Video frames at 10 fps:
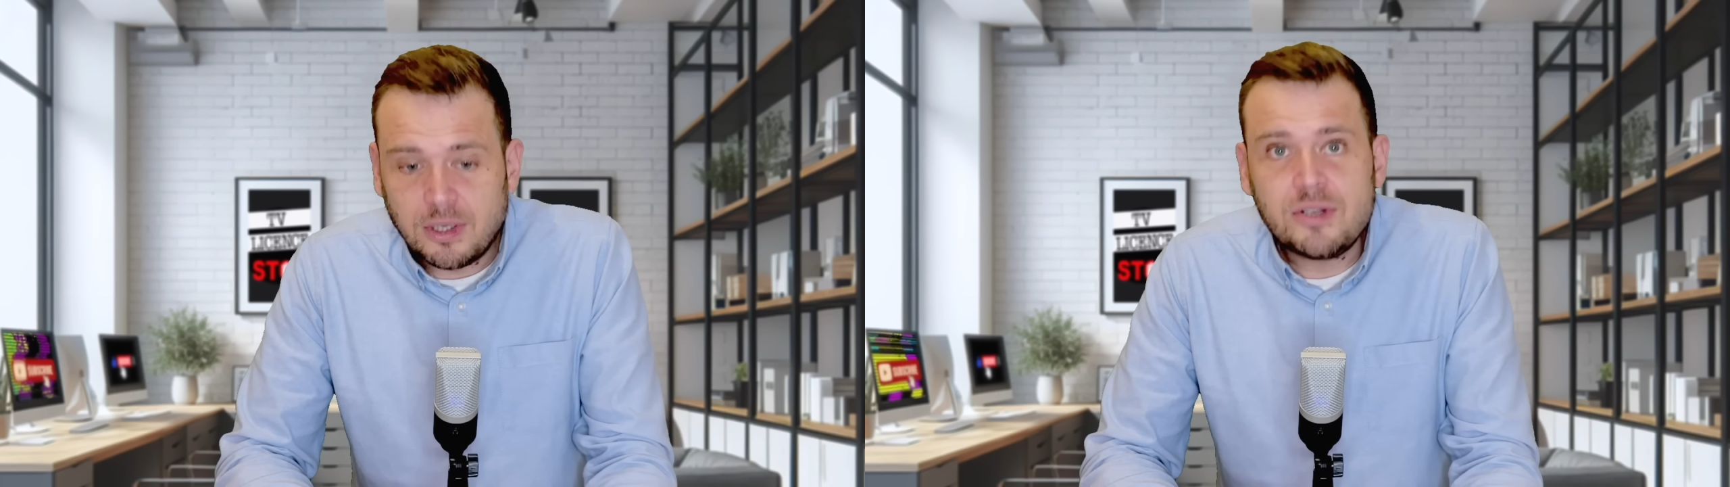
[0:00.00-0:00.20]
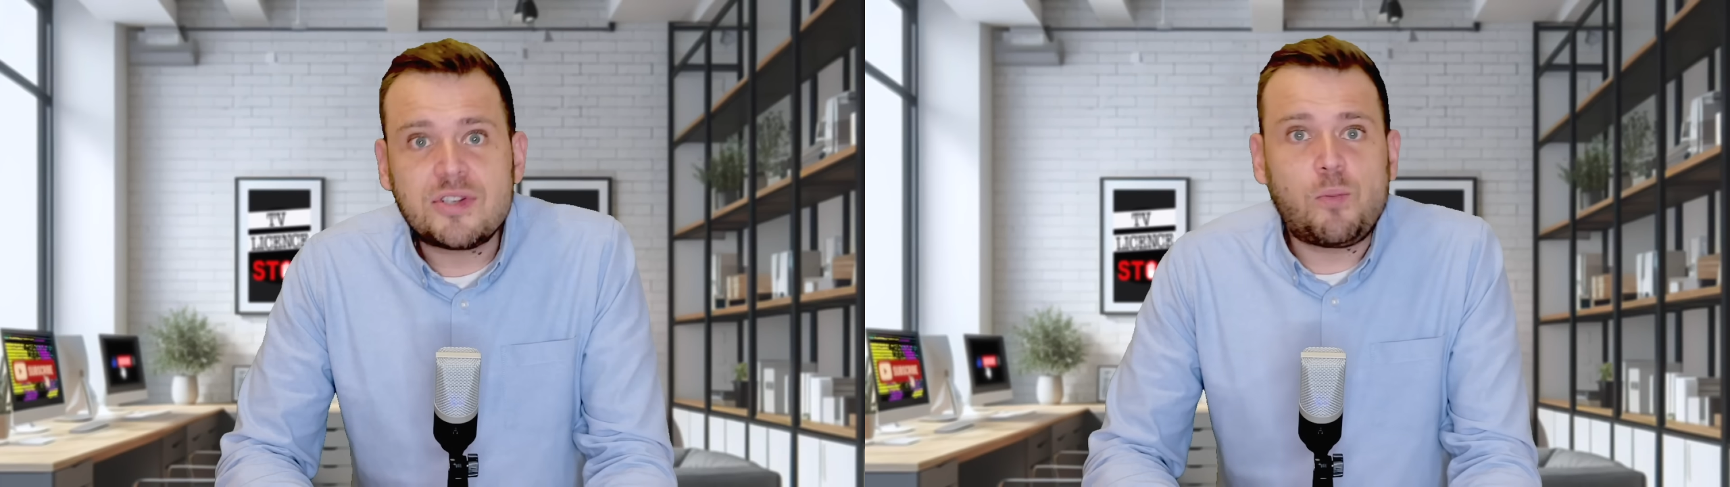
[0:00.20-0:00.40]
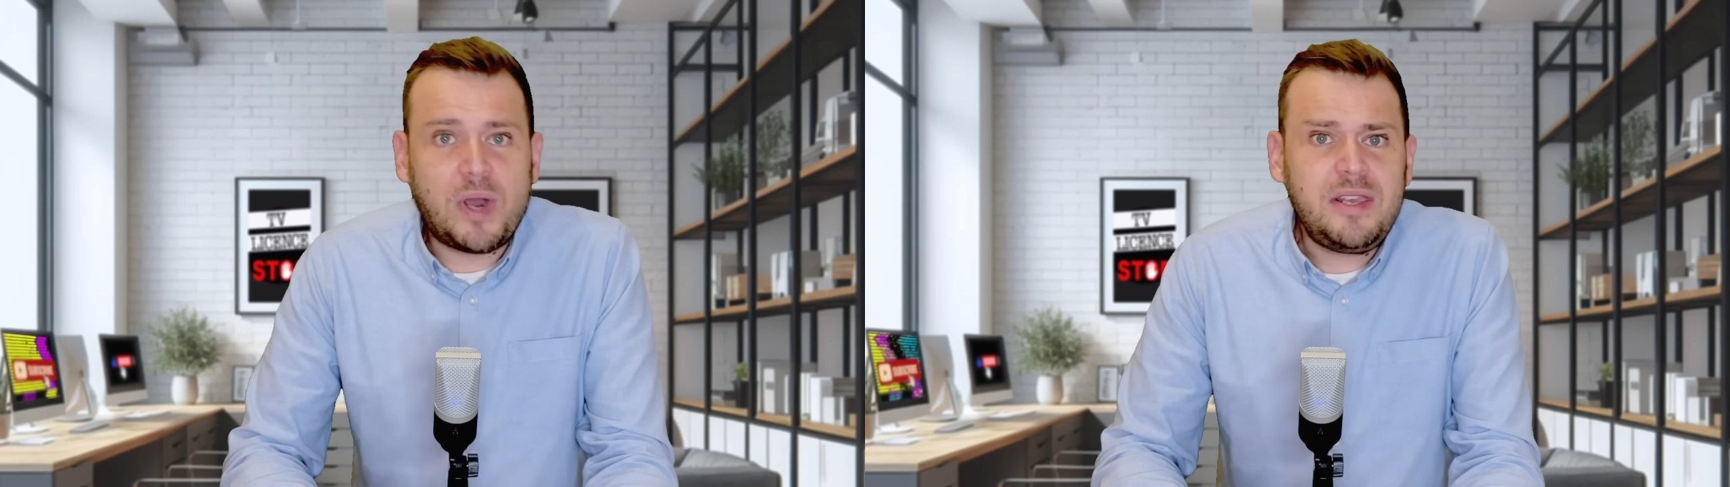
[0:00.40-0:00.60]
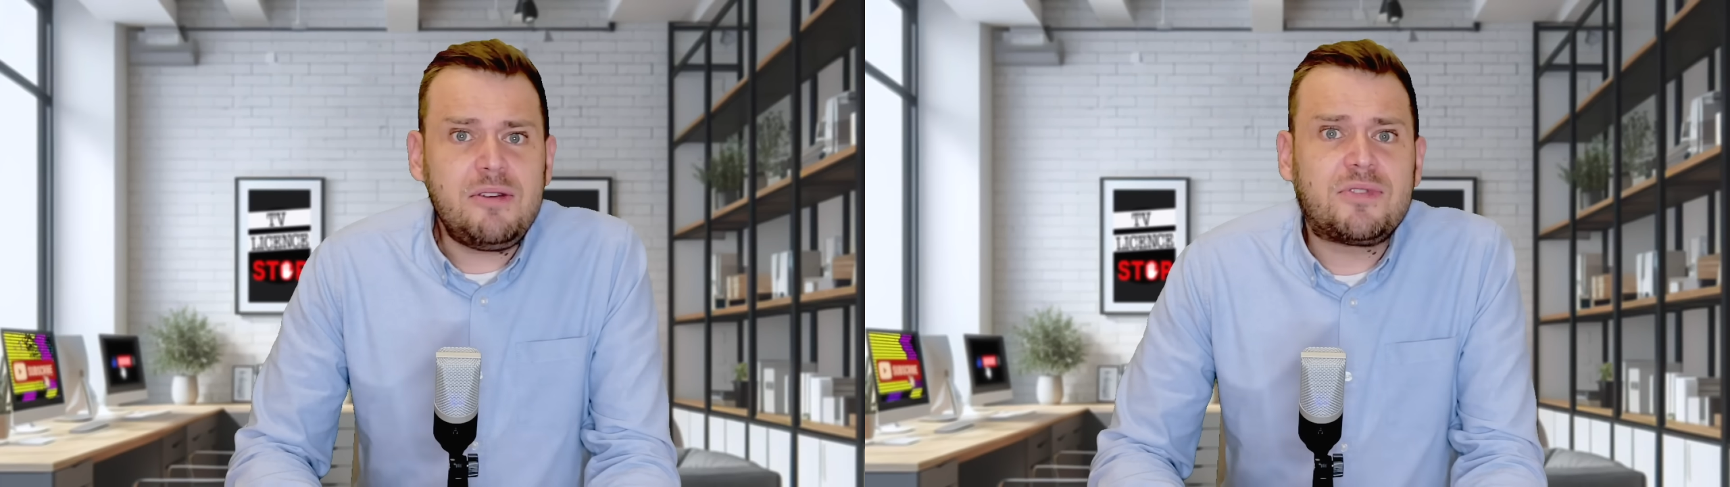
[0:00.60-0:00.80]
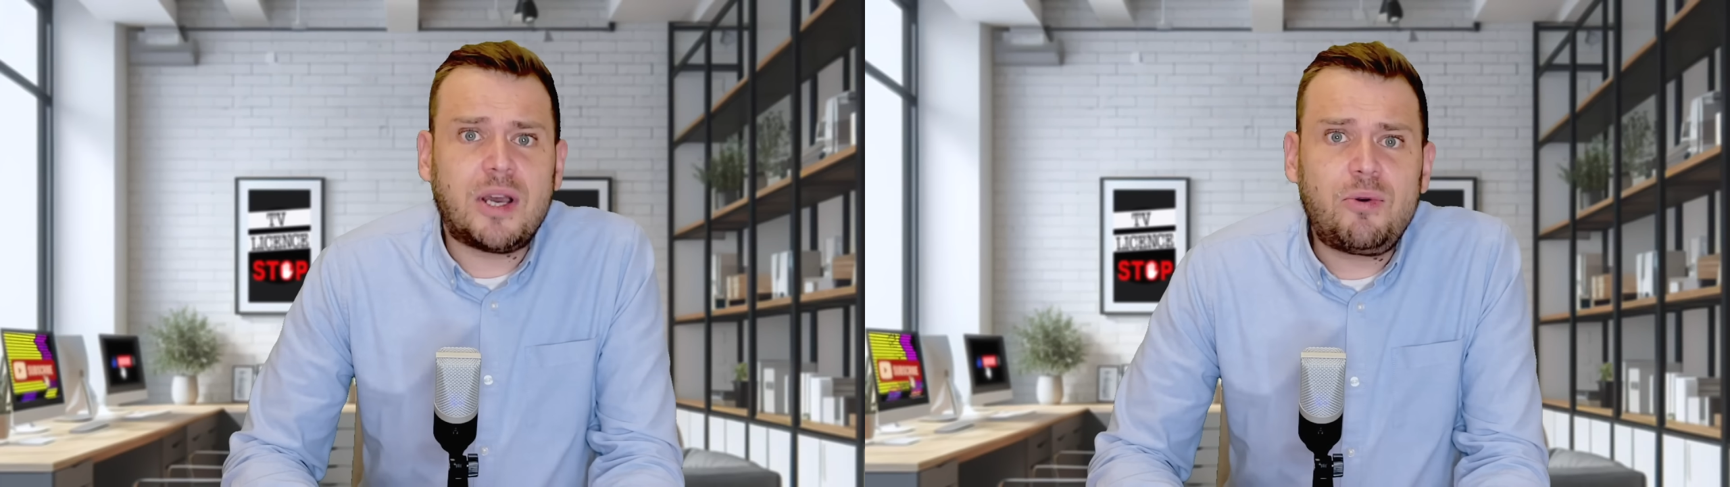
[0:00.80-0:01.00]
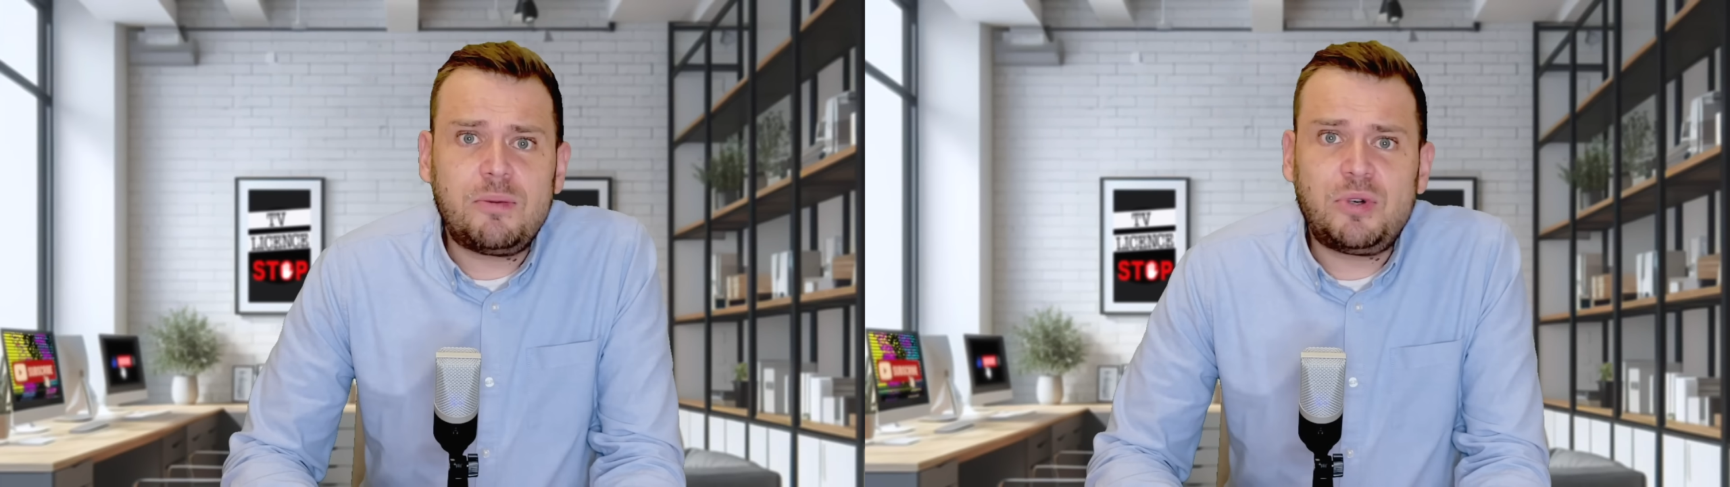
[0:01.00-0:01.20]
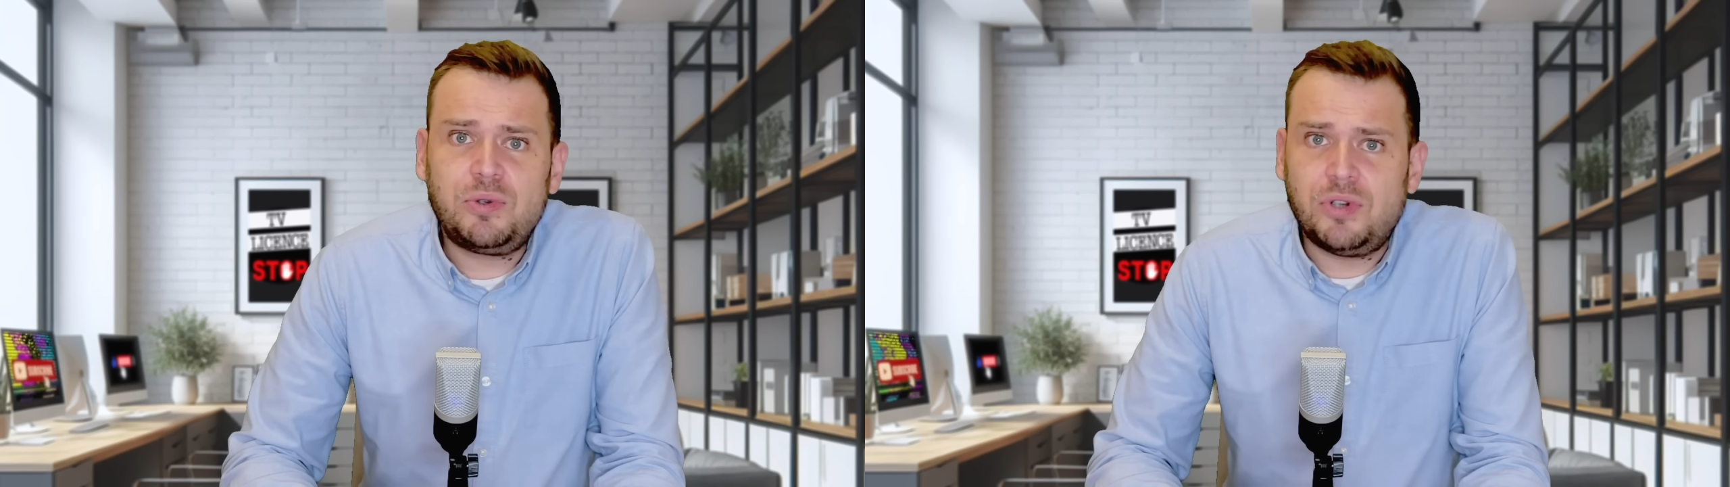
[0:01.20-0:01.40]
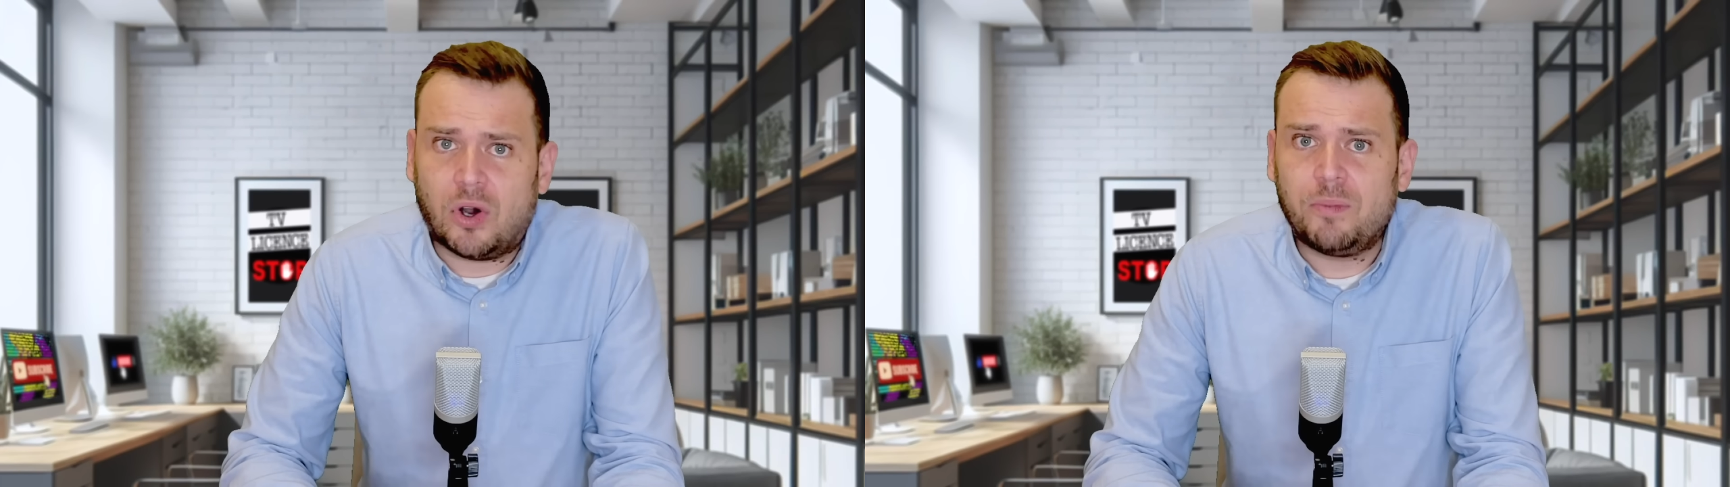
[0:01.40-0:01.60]
So whether you tell them or
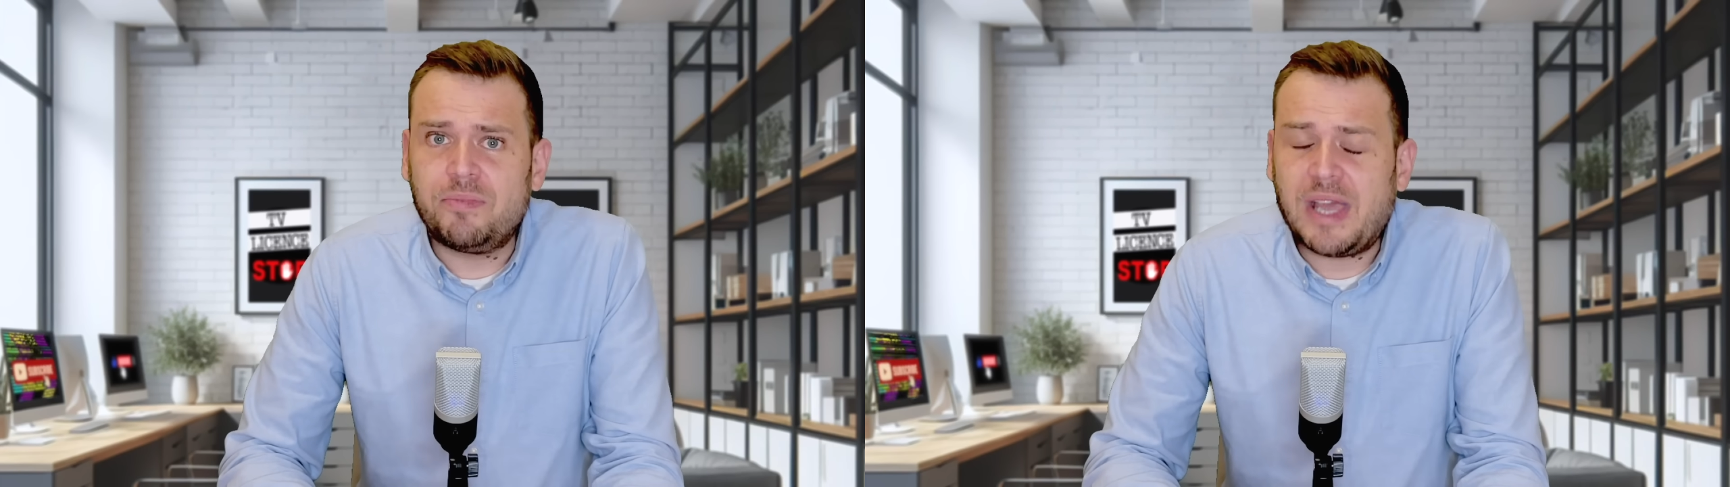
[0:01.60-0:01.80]
not,